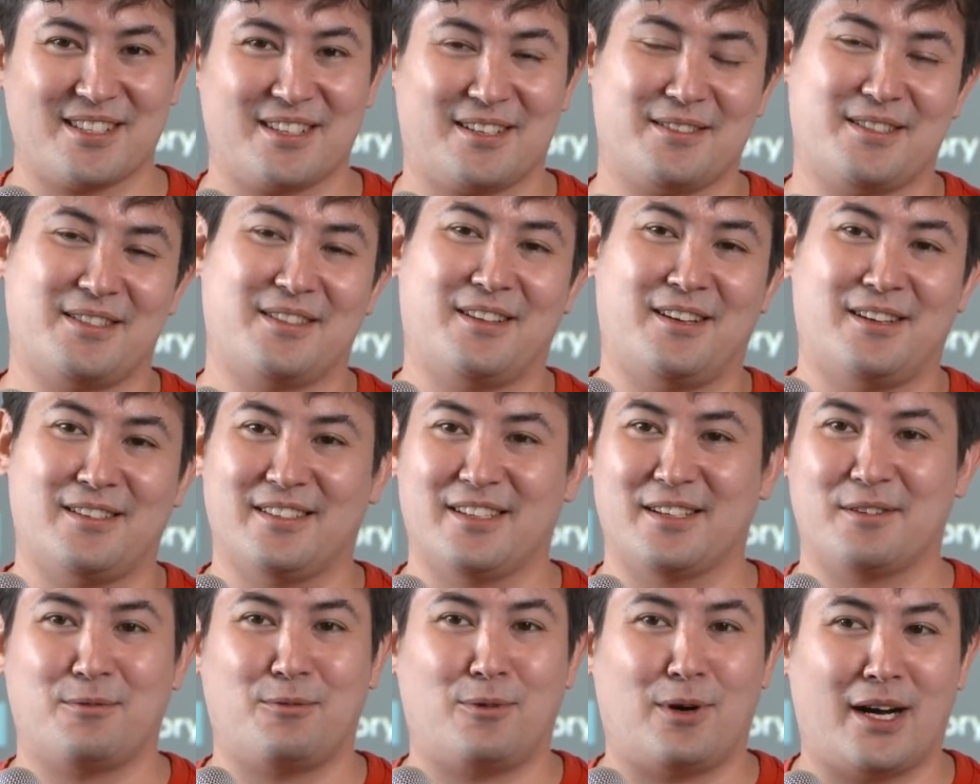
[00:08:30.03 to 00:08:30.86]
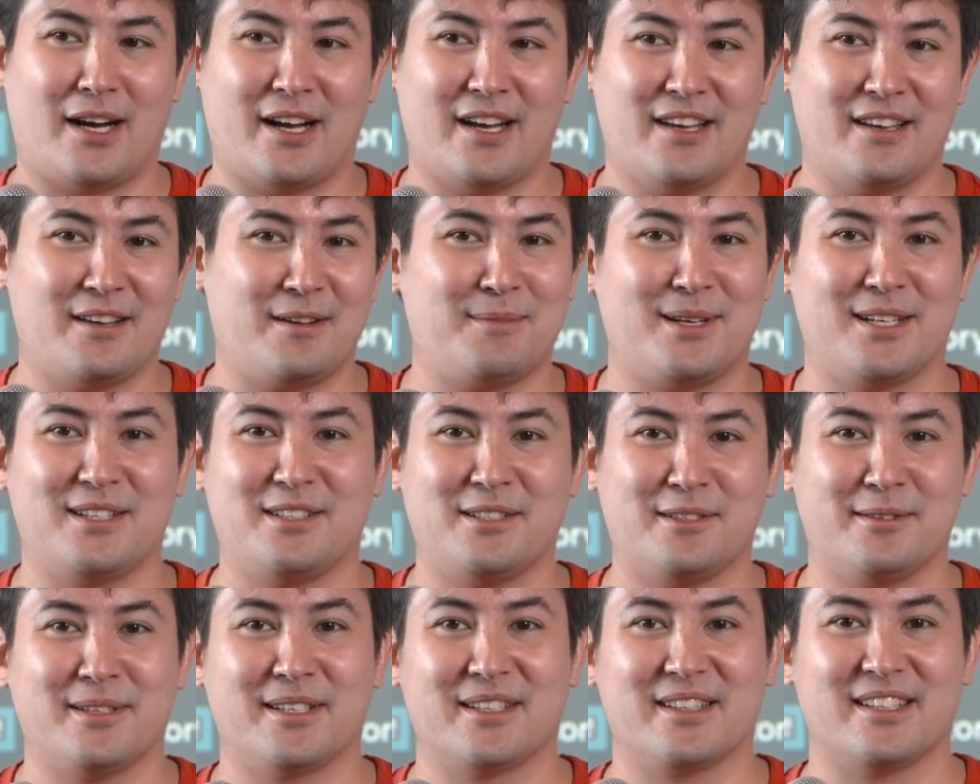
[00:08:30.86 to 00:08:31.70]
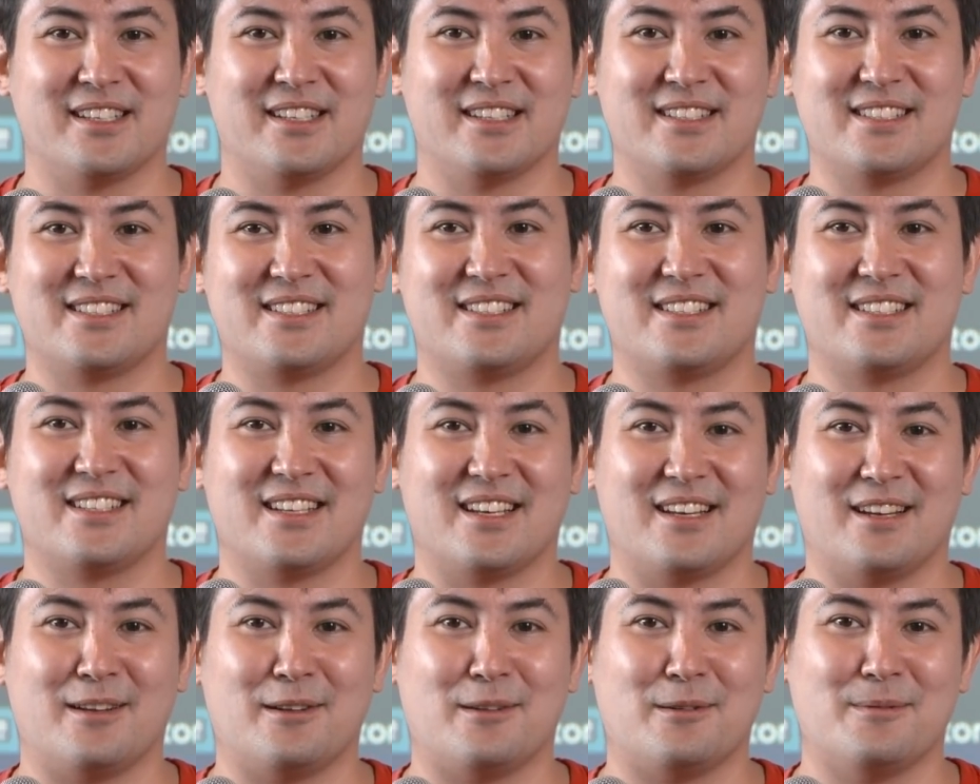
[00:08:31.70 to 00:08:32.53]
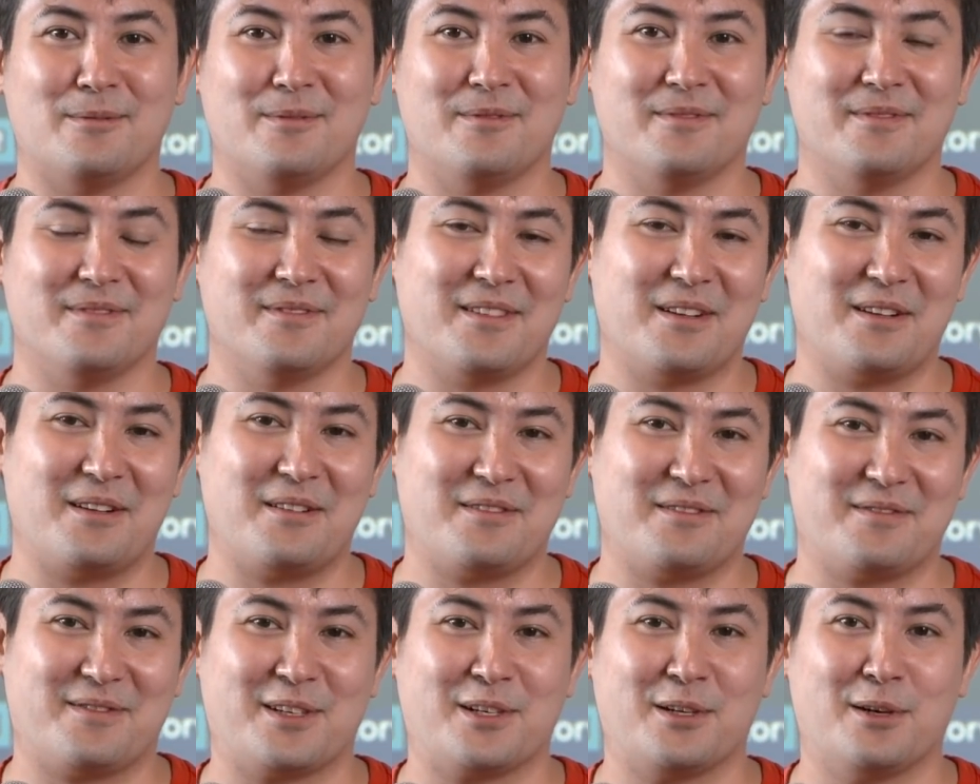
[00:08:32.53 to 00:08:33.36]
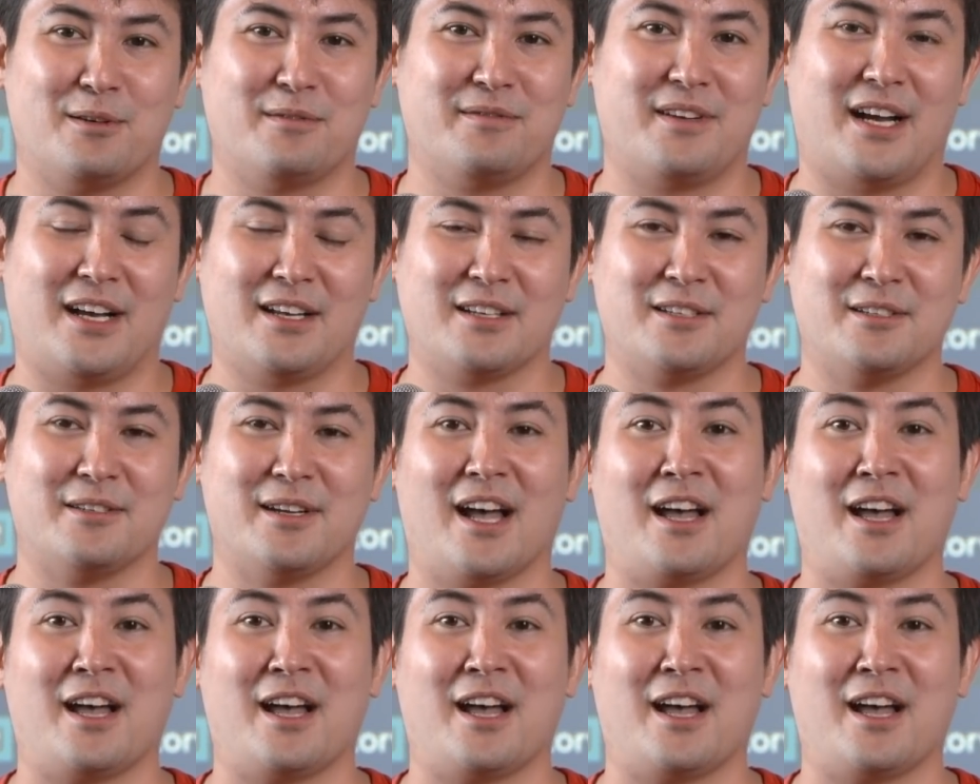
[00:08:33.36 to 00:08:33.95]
I was thought like, why am I doing this for no value?